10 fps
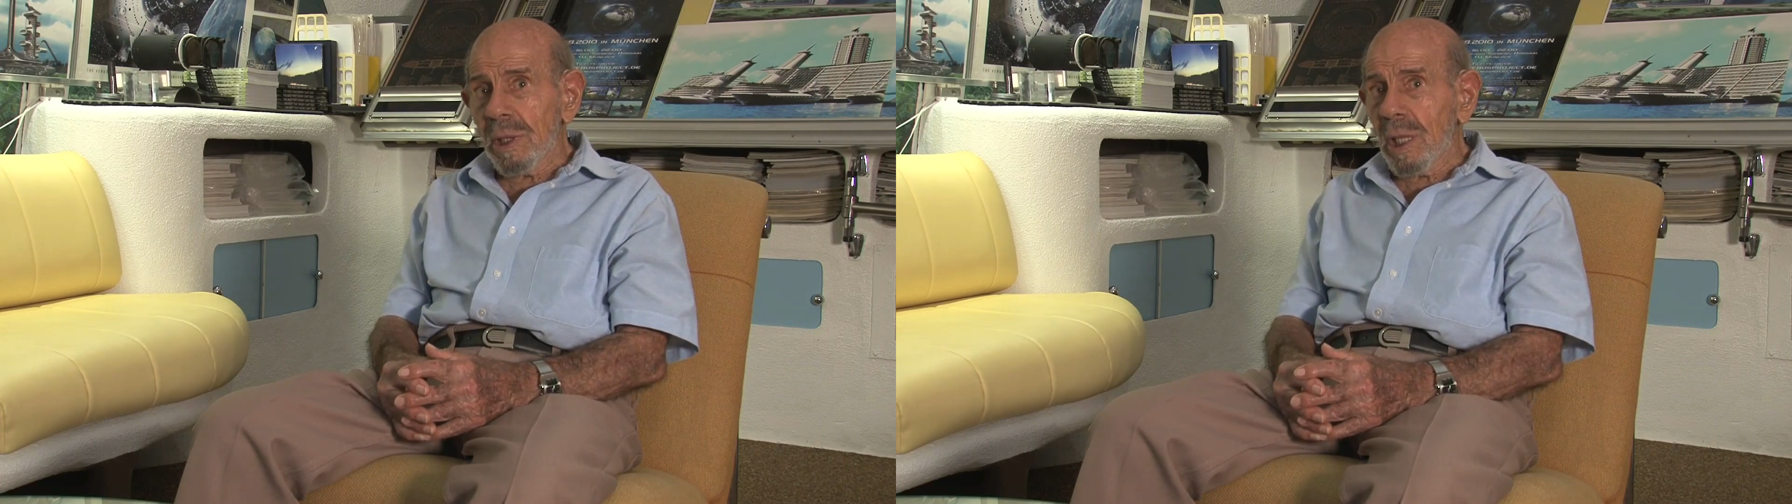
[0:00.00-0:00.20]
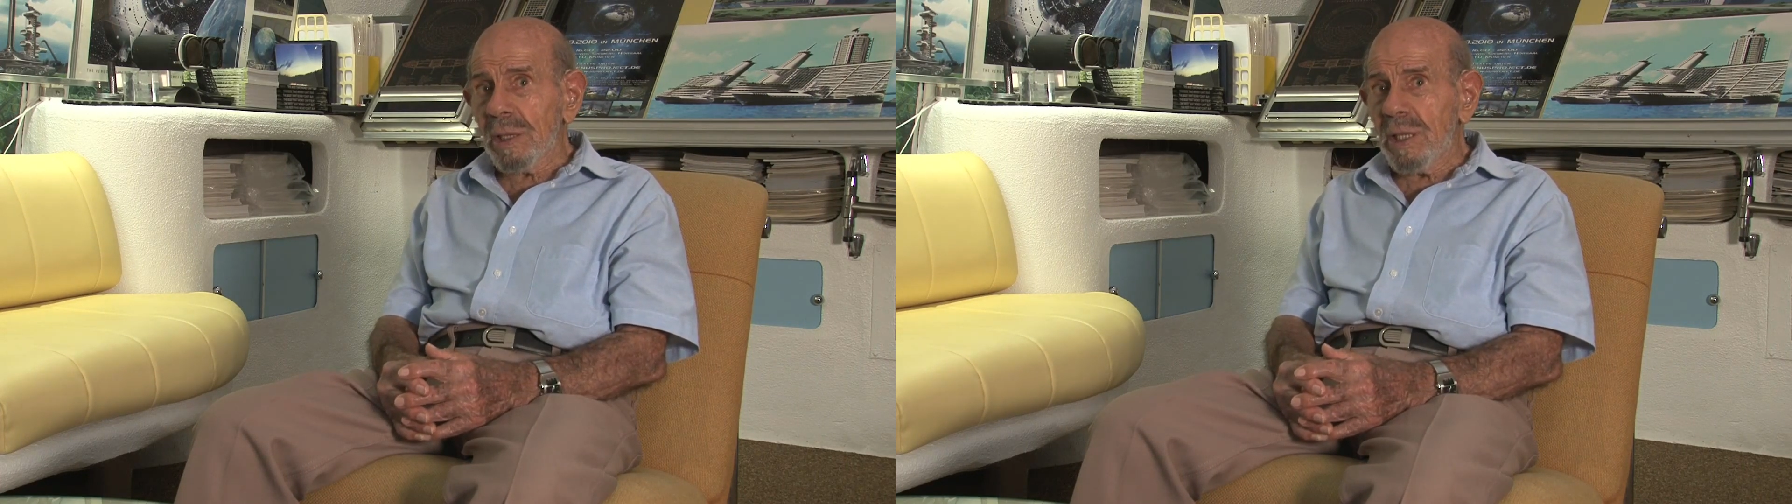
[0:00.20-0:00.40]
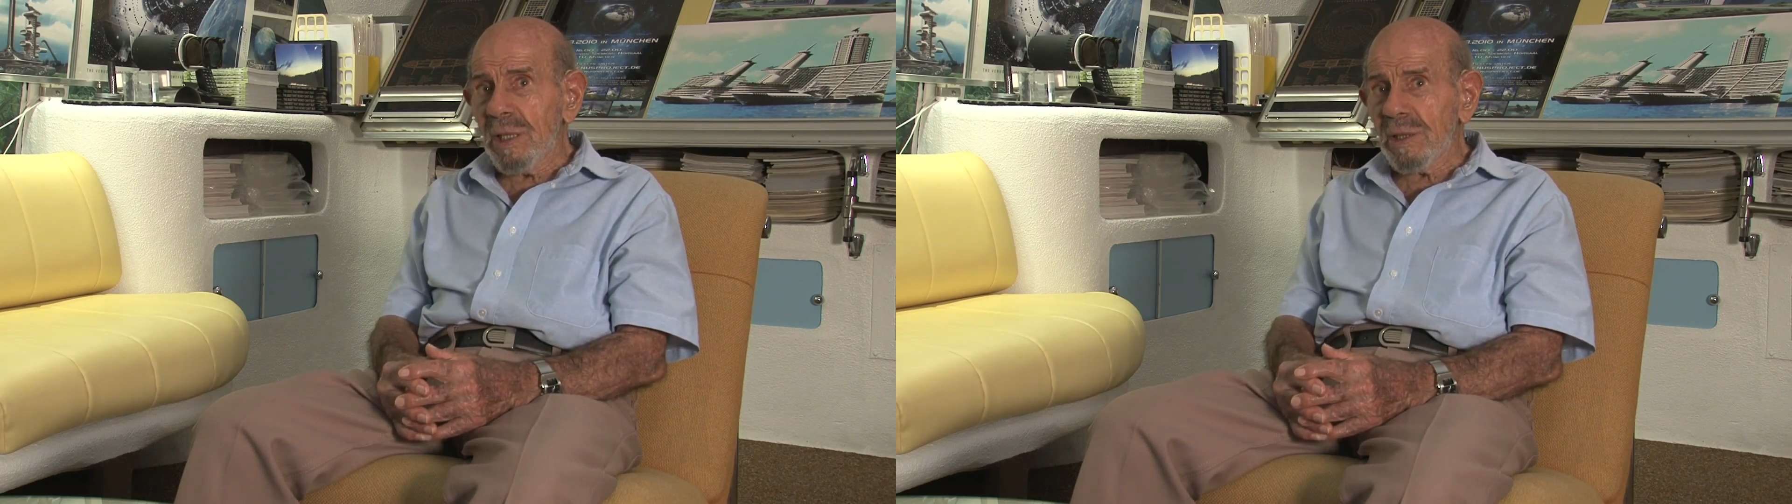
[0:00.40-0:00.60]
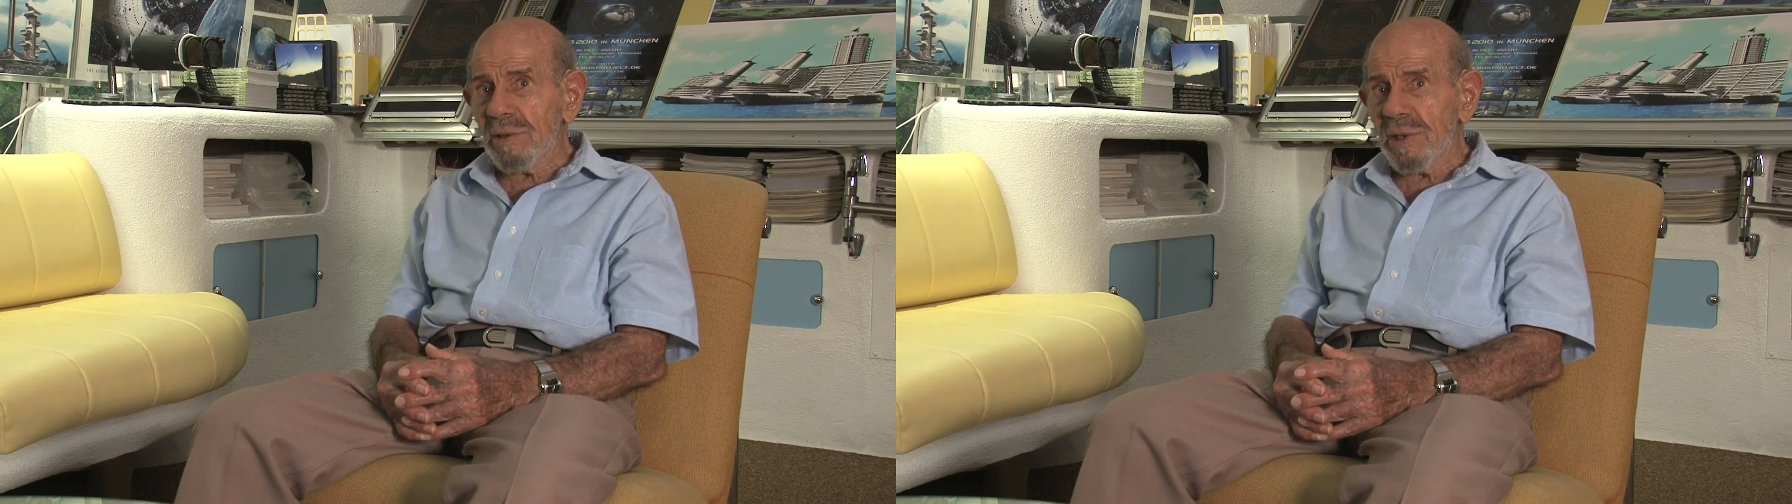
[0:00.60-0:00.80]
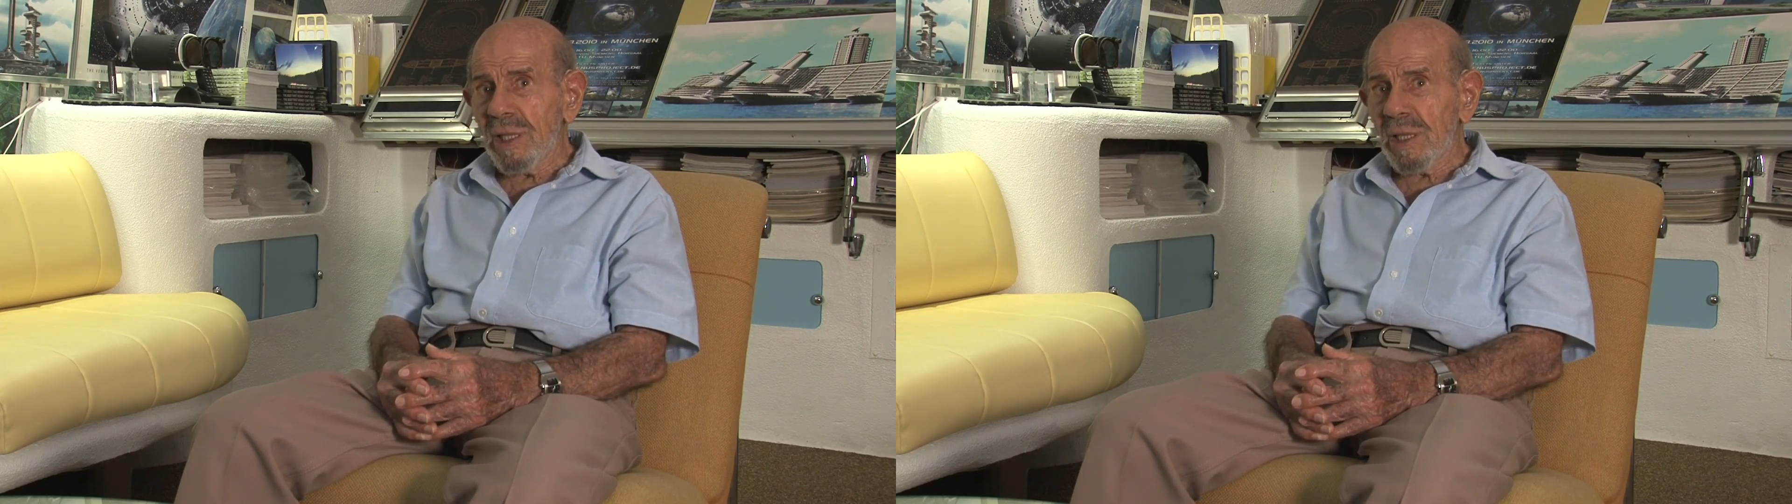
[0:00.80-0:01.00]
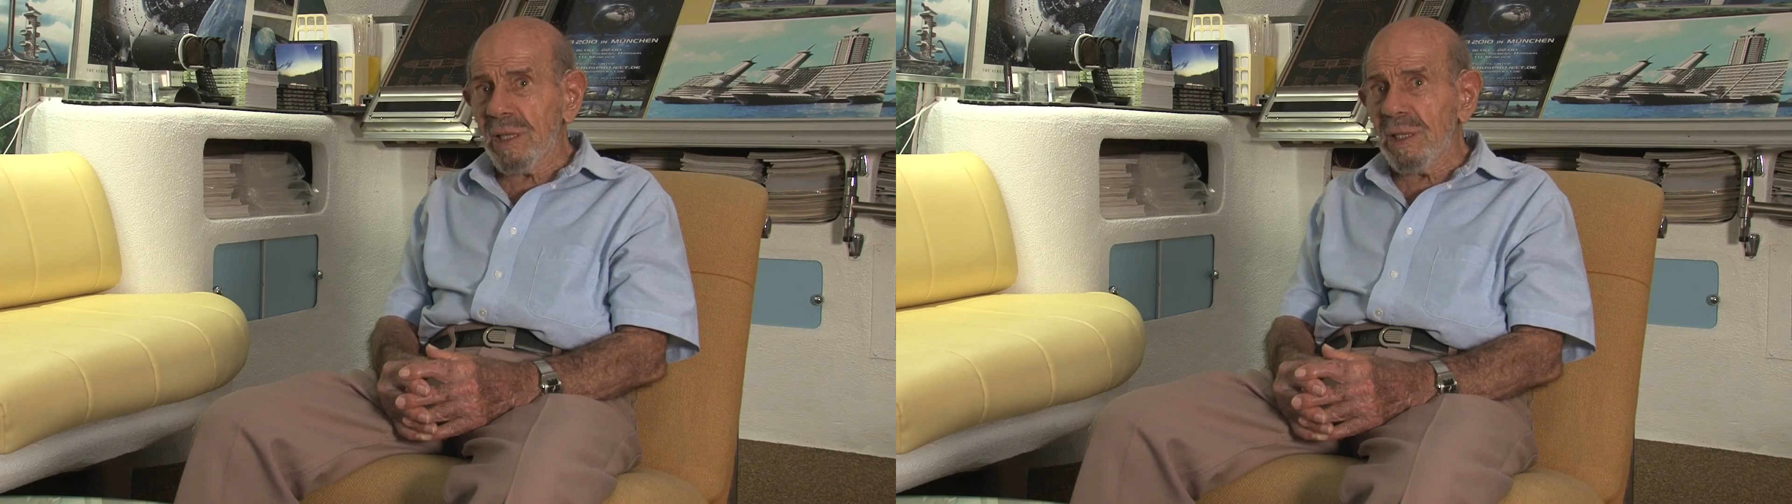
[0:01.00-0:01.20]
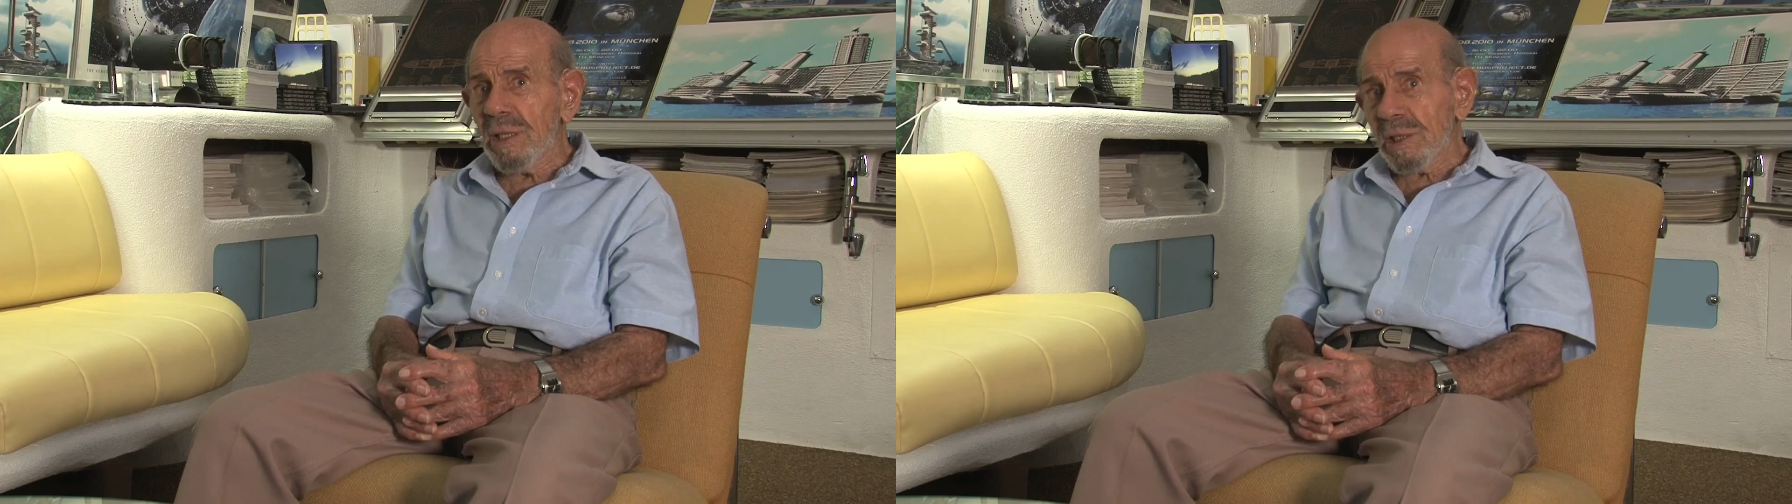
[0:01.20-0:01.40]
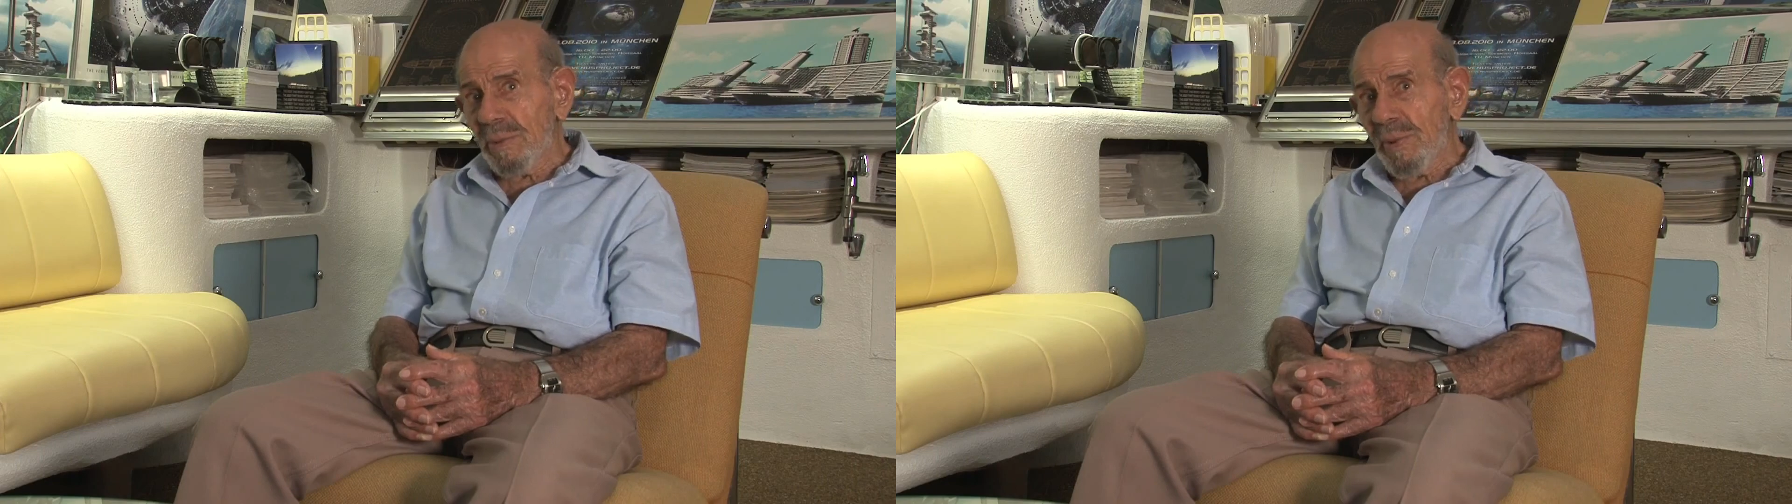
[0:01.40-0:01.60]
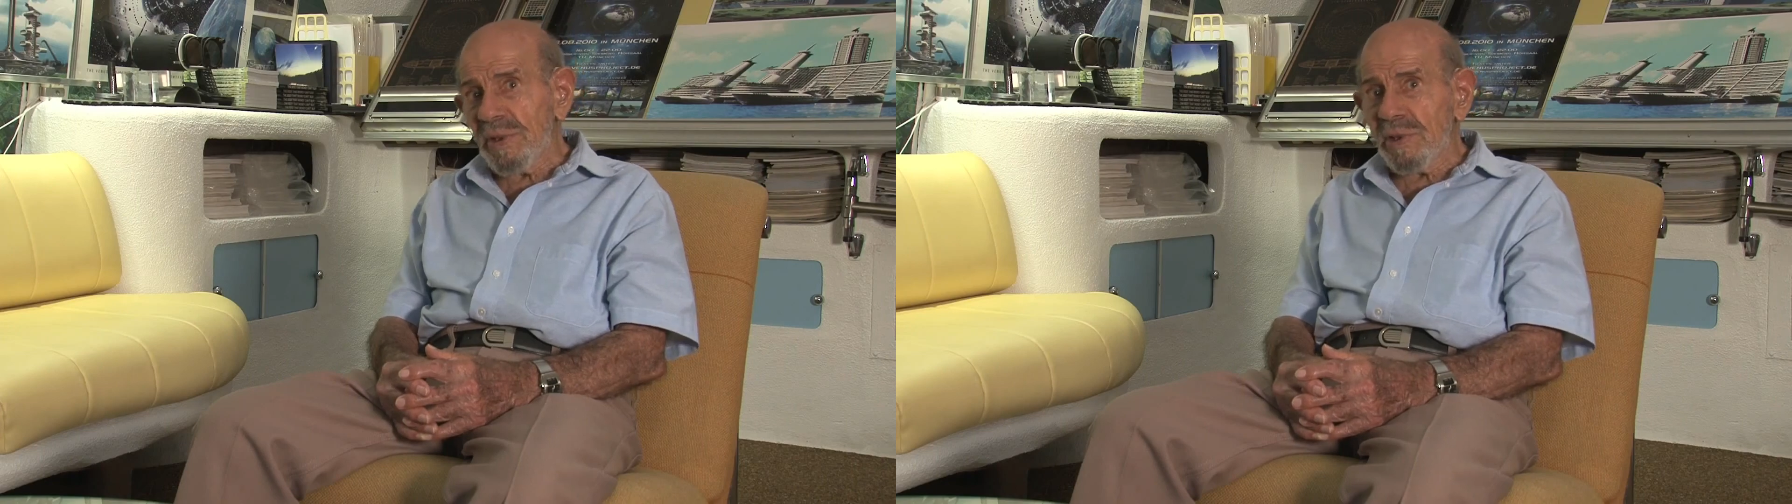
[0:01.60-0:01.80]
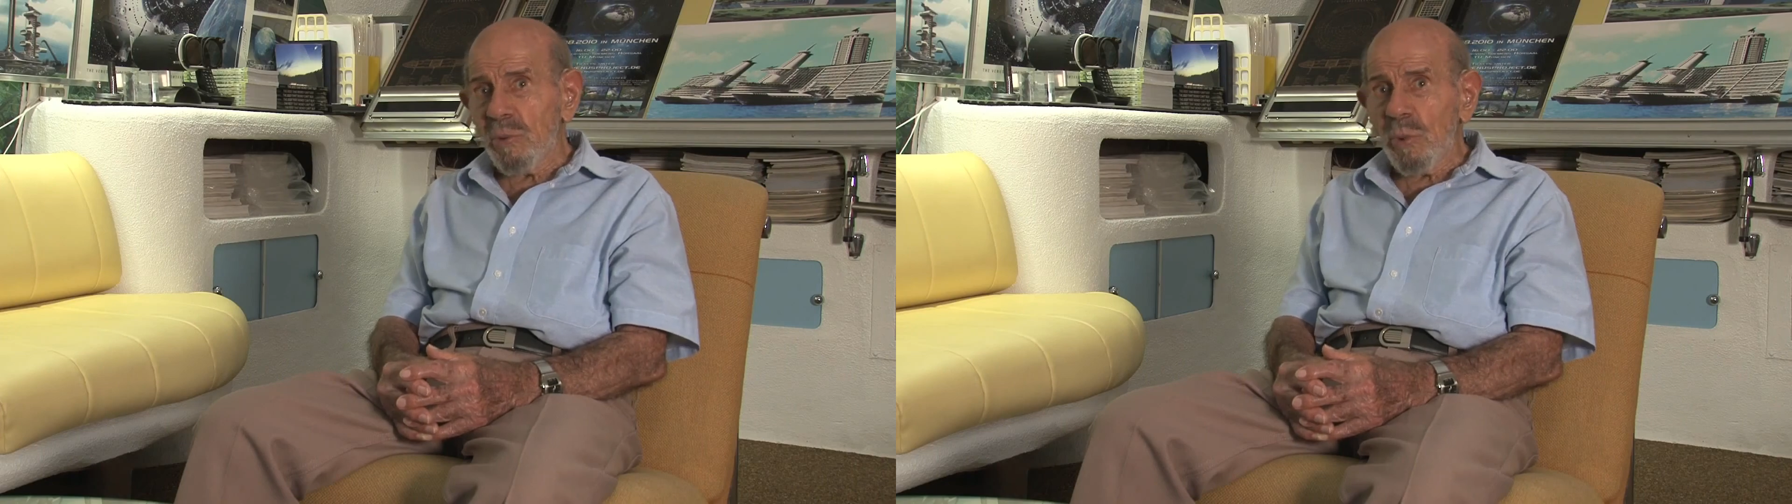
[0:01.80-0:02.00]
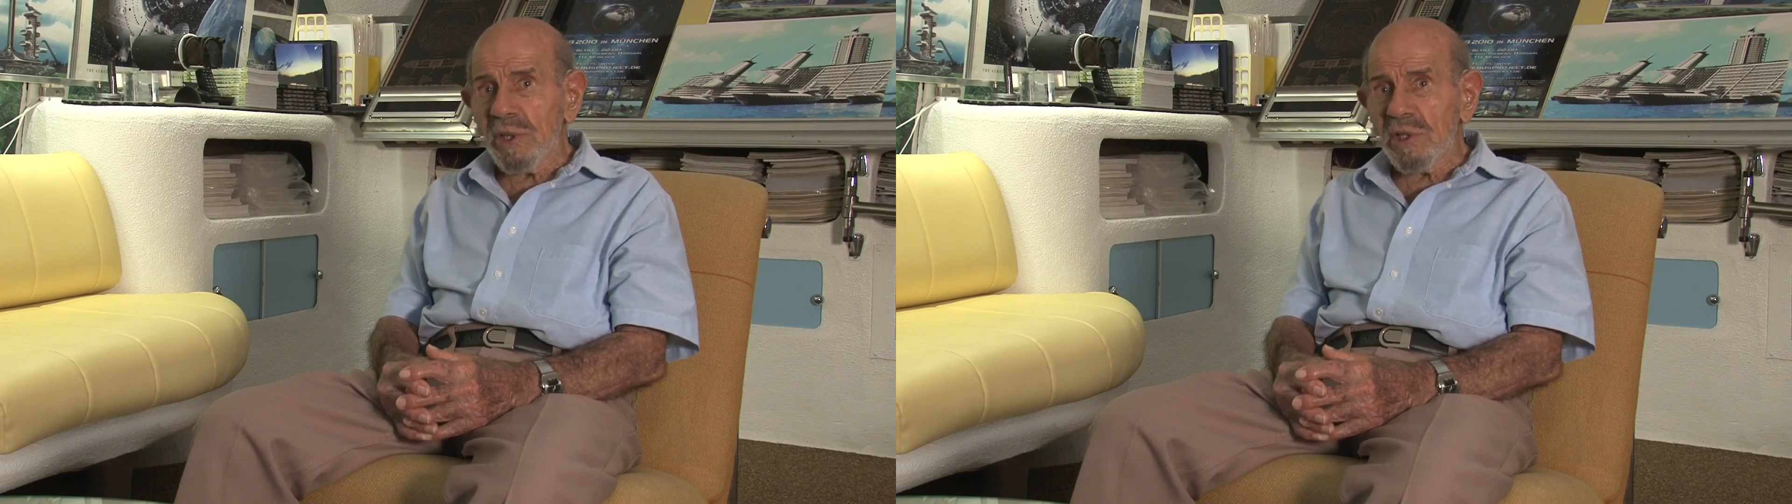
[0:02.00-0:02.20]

I can't say. Depends on when